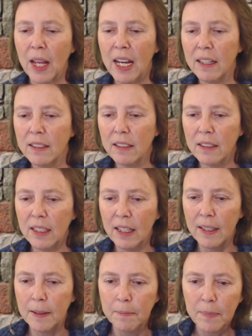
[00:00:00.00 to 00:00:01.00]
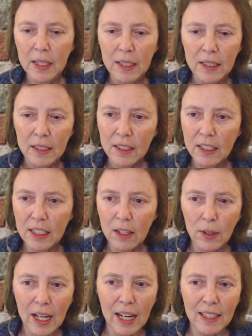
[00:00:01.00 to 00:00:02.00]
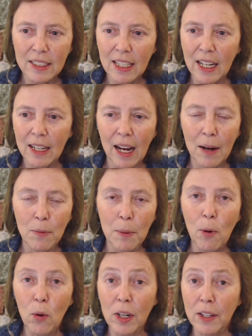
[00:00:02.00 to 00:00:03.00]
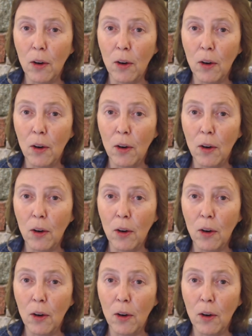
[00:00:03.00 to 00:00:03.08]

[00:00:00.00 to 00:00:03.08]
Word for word: And you know, guys, I reported